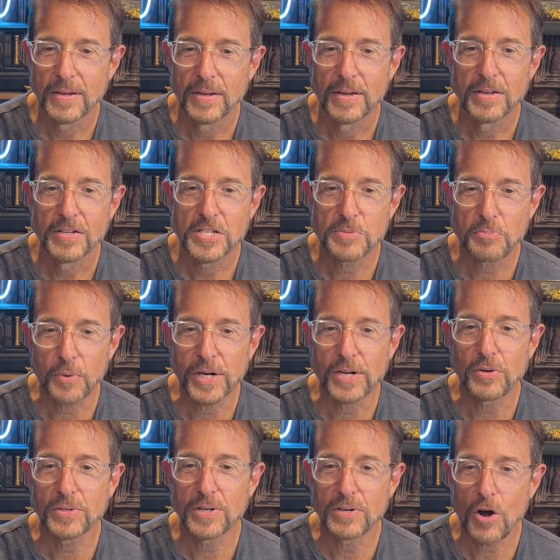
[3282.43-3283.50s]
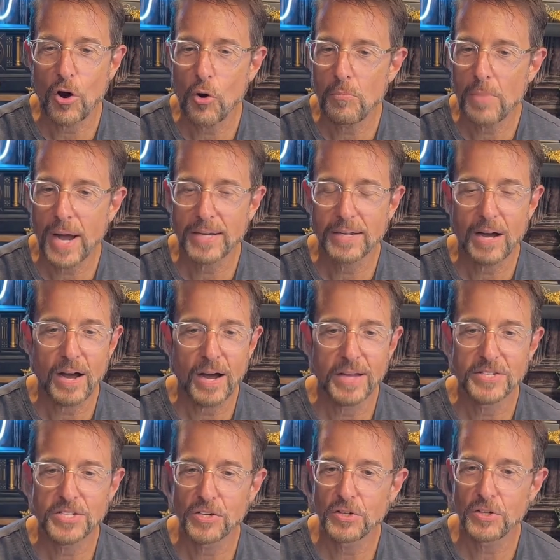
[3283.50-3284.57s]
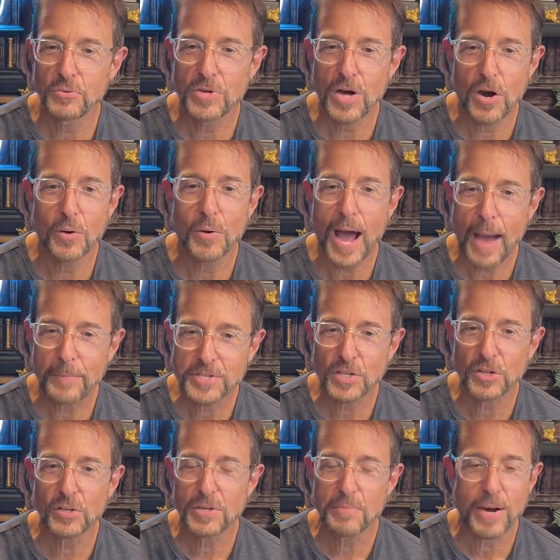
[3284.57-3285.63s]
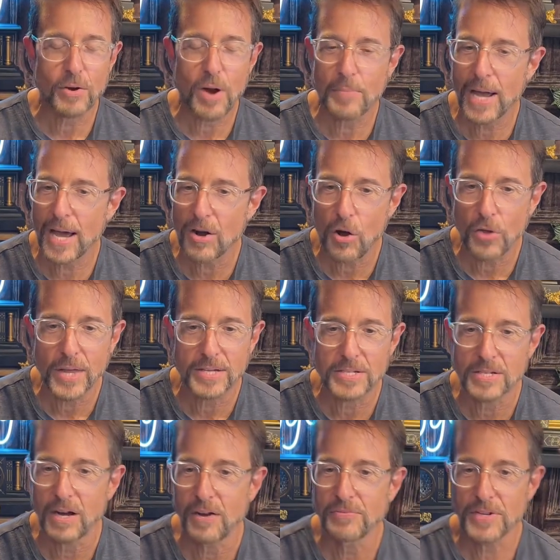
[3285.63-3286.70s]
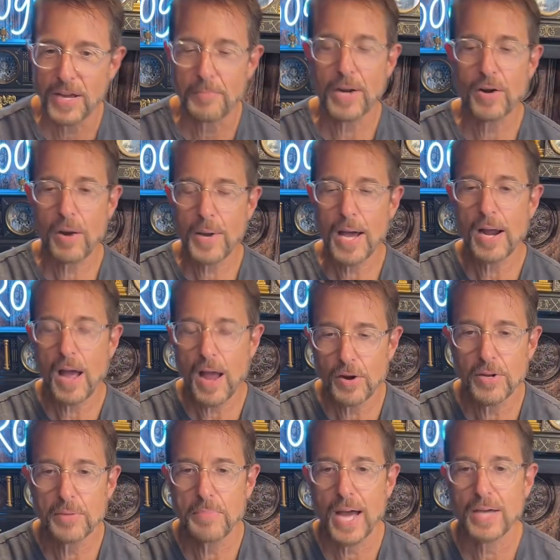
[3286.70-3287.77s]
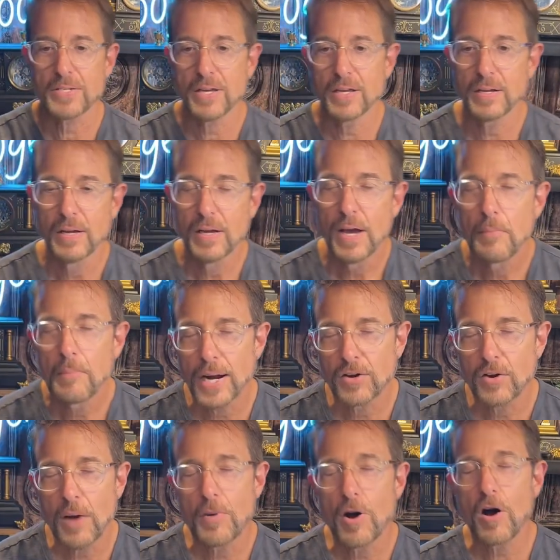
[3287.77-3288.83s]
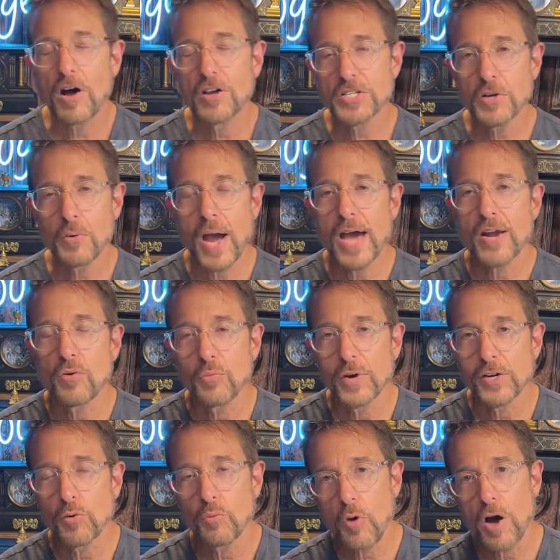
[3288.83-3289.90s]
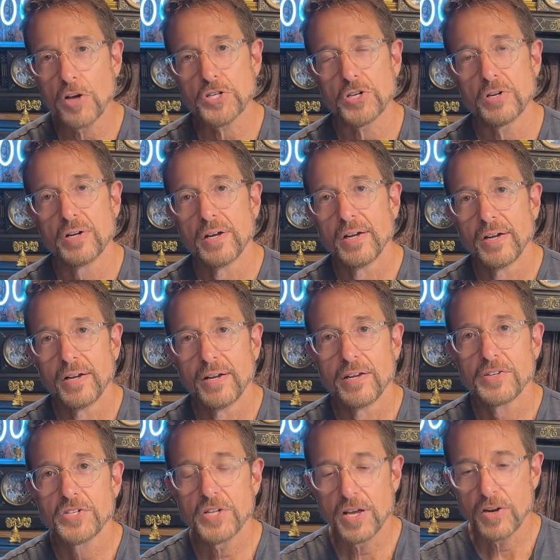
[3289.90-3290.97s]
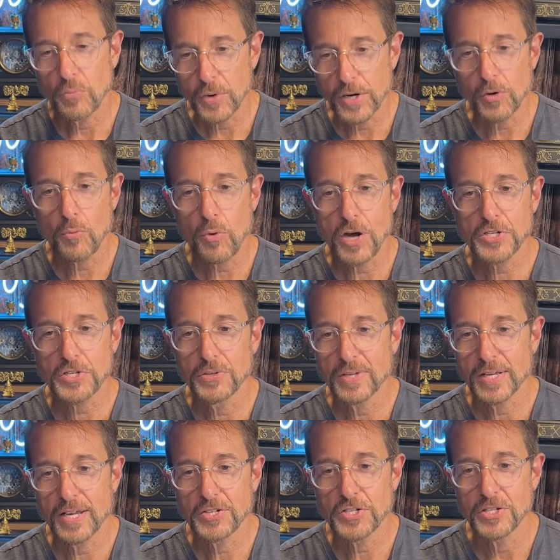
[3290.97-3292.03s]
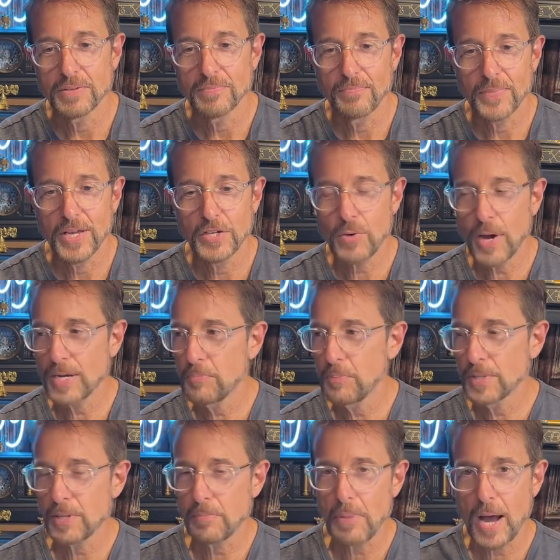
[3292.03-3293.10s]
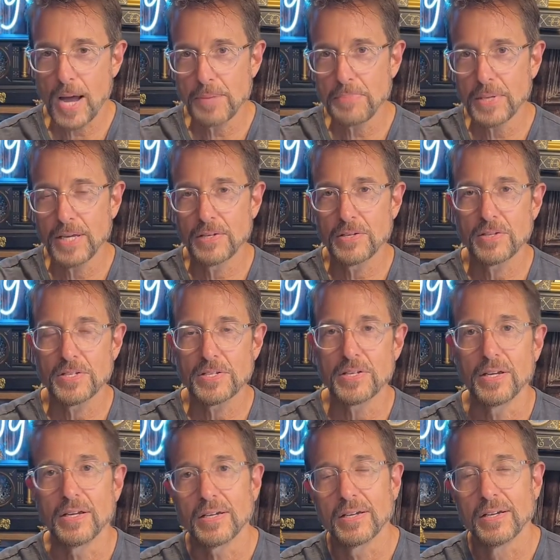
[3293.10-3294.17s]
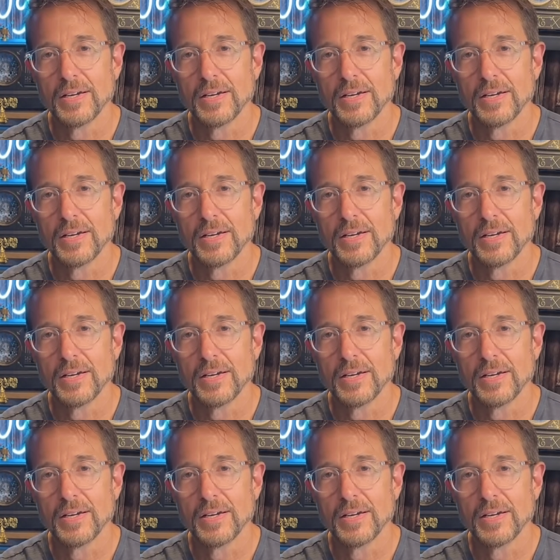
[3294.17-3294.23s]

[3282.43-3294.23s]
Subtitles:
sprinkled and oh my God. So absolutely. My grandma had all that stuff. Yeah, my grandma had an ironing basket. My grandma also had a wringer washer. She had a wringer washer in the kitchen, and you had to put the pipe into the sink